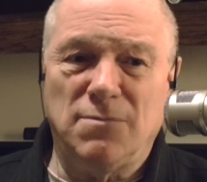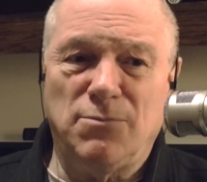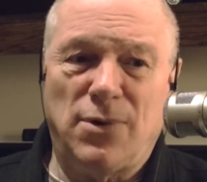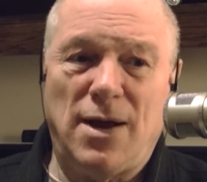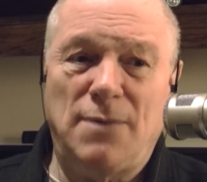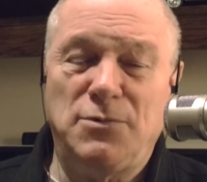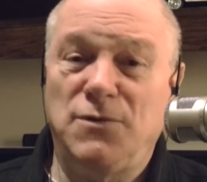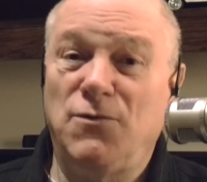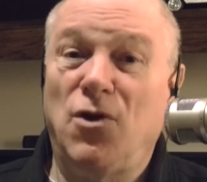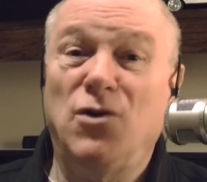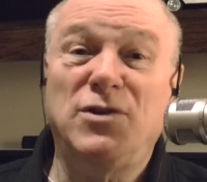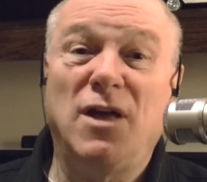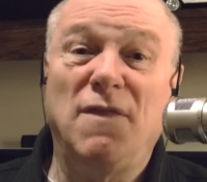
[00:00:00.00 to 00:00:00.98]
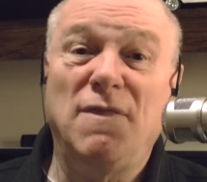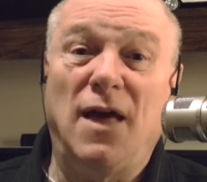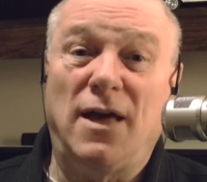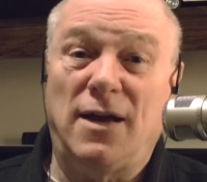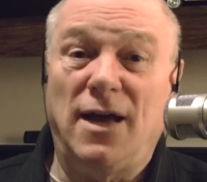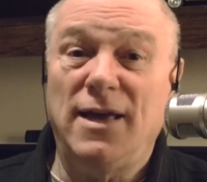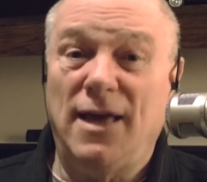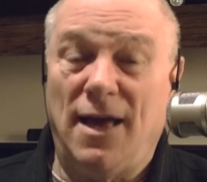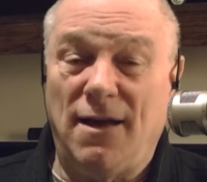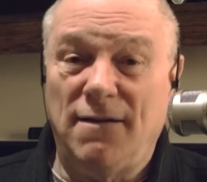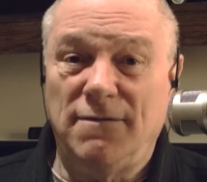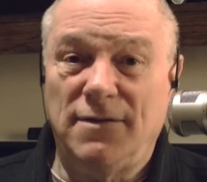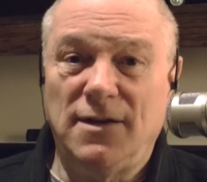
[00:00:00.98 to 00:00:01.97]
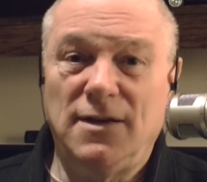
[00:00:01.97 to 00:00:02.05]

And perhaps you've all done that. I have.